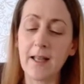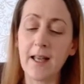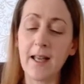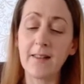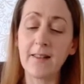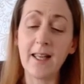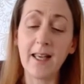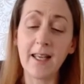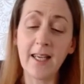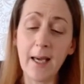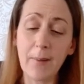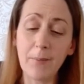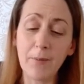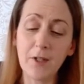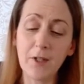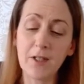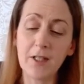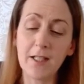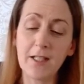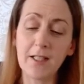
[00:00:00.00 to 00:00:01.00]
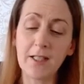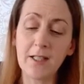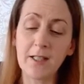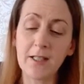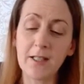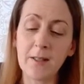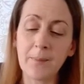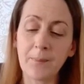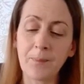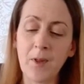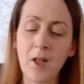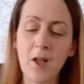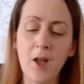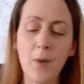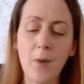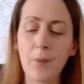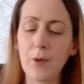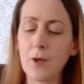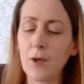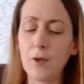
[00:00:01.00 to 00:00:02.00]
They kept their distance,
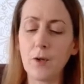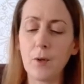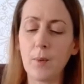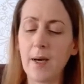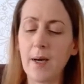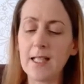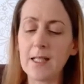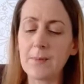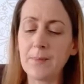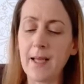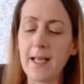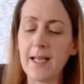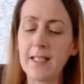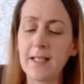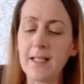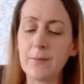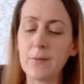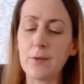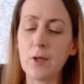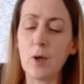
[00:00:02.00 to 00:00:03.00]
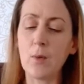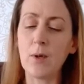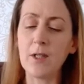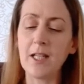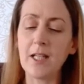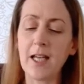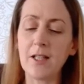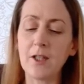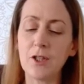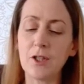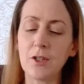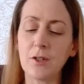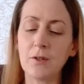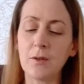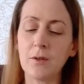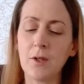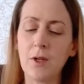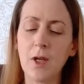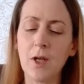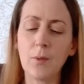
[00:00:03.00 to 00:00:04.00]
but otherwise paid him no attention,
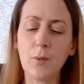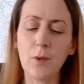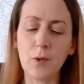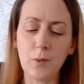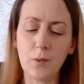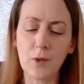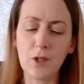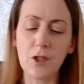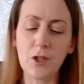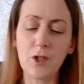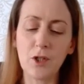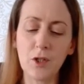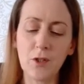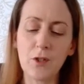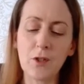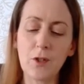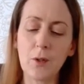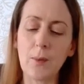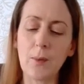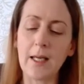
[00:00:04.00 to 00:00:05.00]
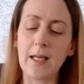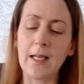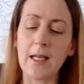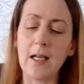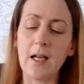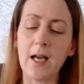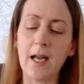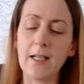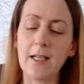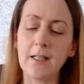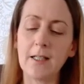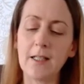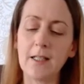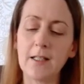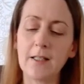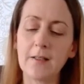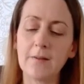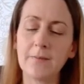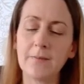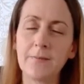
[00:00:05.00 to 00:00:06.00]
which was just the way he liked it.
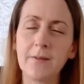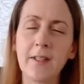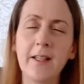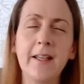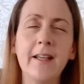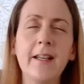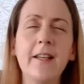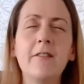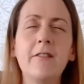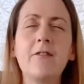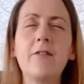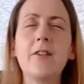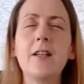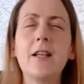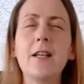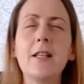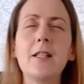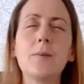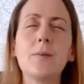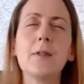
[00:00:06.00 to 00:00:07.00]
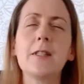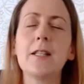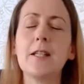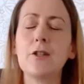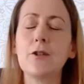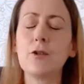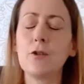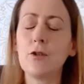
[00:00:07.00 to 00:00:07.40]
Felix was in